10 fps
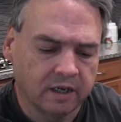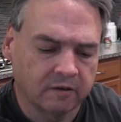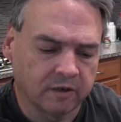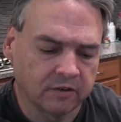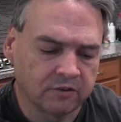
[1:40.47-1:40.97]

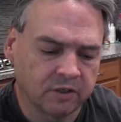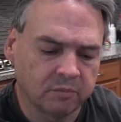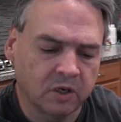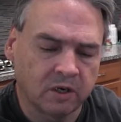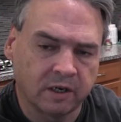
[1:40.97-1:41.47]
around the chin
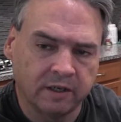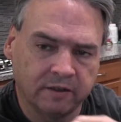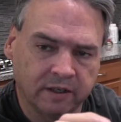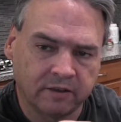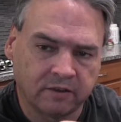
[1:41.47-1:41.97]
bar, and
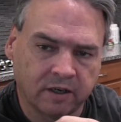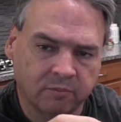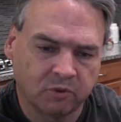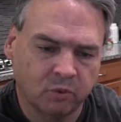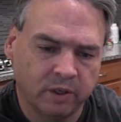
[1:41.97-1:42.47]
then it
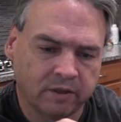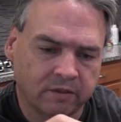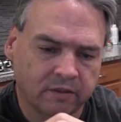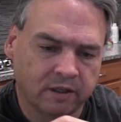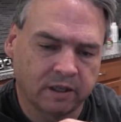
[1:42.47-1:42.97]
comes
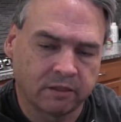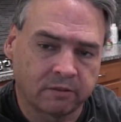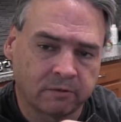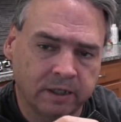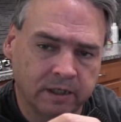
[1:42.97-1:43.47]
with a
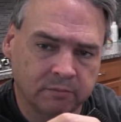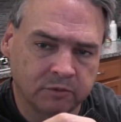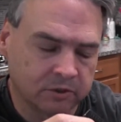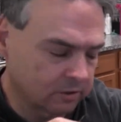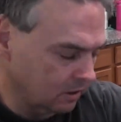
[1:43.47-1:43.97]

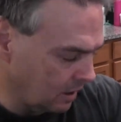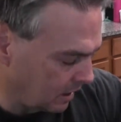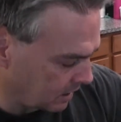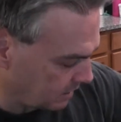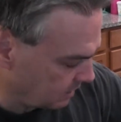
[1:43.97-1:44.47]
3M
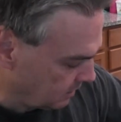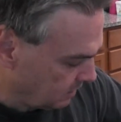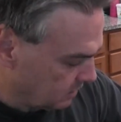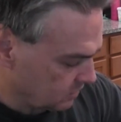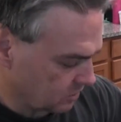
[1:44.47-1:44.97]
Duralock.
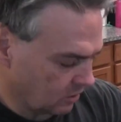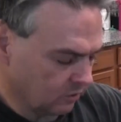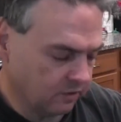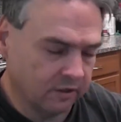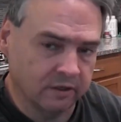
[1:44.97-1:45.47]

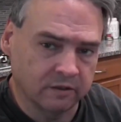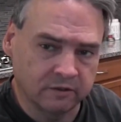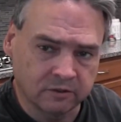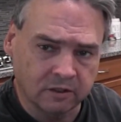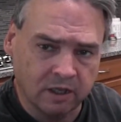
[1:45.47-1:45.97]
So the
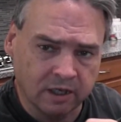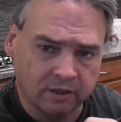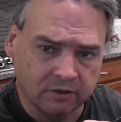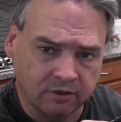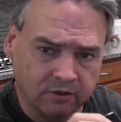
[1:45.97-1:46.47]
Duralock
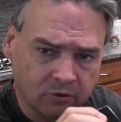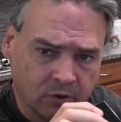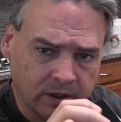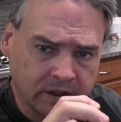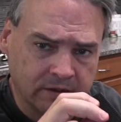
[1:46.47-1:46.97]
is
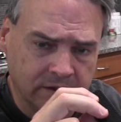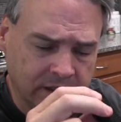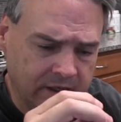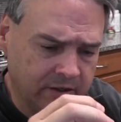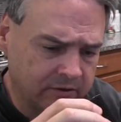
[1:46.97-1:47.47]
already
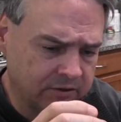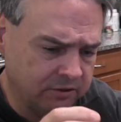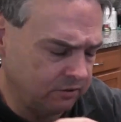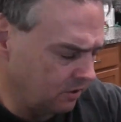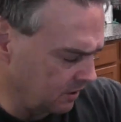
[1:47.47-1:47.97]
adhered
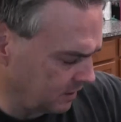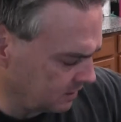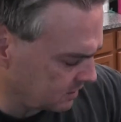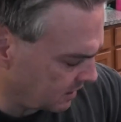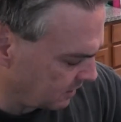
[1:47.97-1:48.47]
to on the
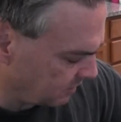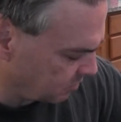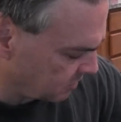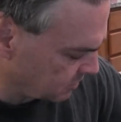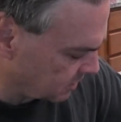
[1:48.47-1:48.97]
inside of the
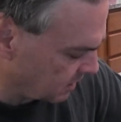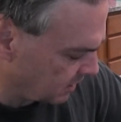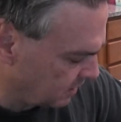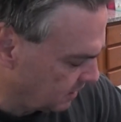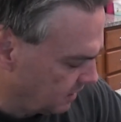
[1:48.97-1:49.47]

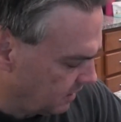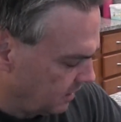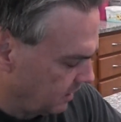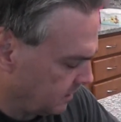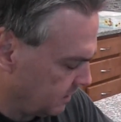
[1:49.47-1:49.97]
ProShot.
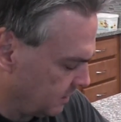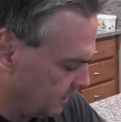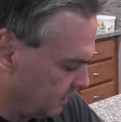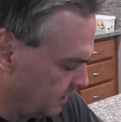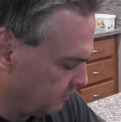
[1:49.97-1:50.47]
And then
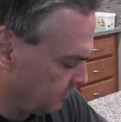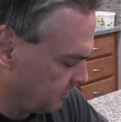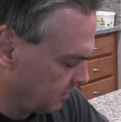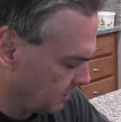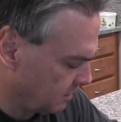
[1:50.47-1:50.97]
he gives
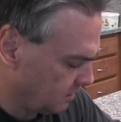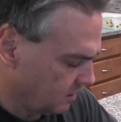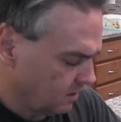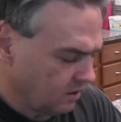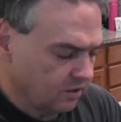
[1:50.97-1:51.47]
you
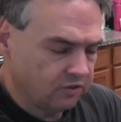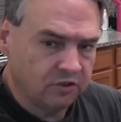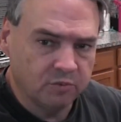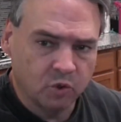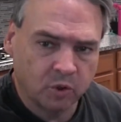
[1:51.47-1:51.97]

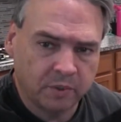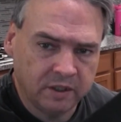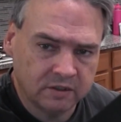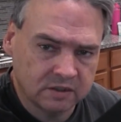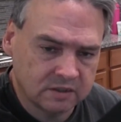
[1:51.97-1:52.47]
two more
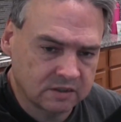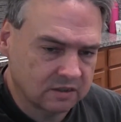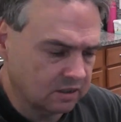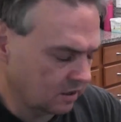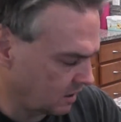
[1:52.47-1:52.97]

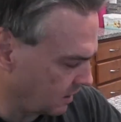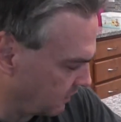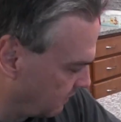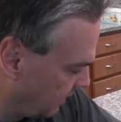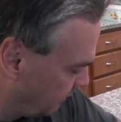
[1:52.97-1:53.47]
pieces
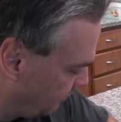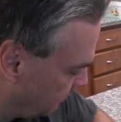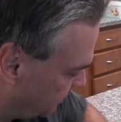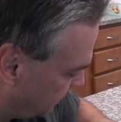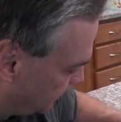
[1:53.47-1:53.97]
that
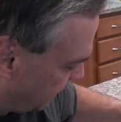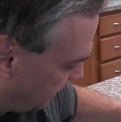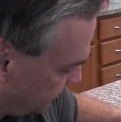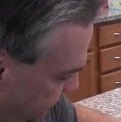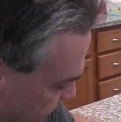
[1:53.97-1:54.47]
you
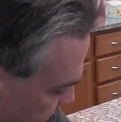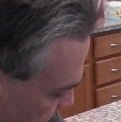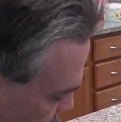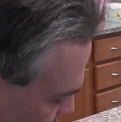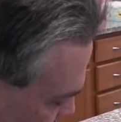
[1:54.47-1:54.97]
attach to
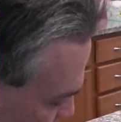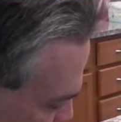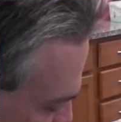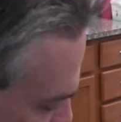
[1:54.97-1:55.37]
the helmet